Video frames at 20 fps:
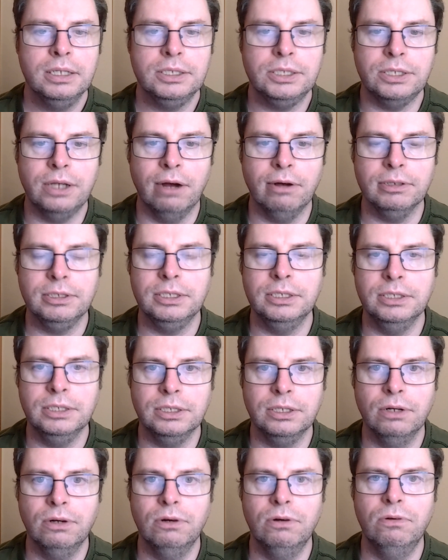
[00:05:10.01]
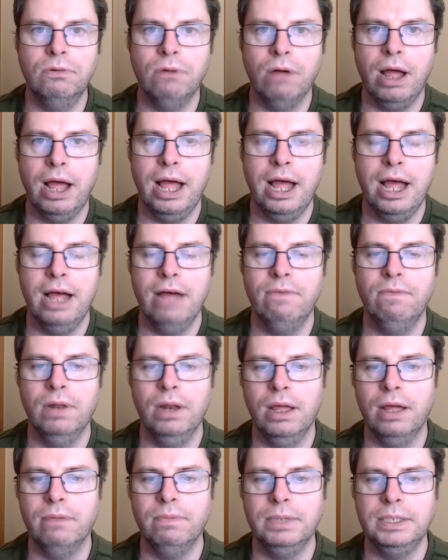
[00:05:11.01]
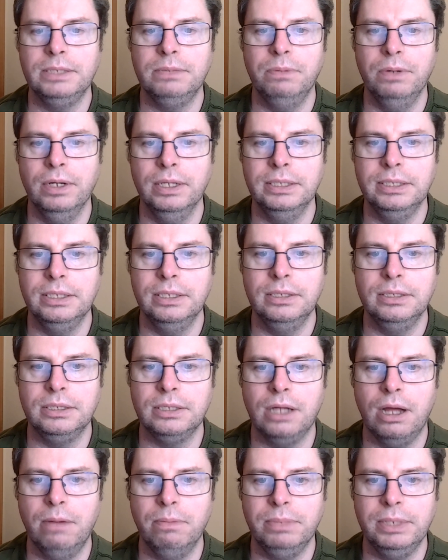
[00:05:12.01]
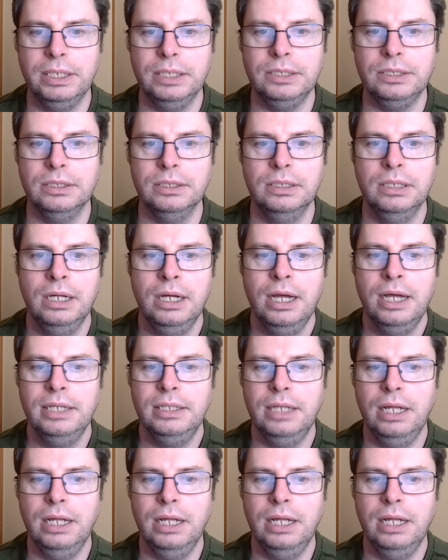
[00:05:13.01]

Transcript: Saracens, though, have a lot of experience in this competition.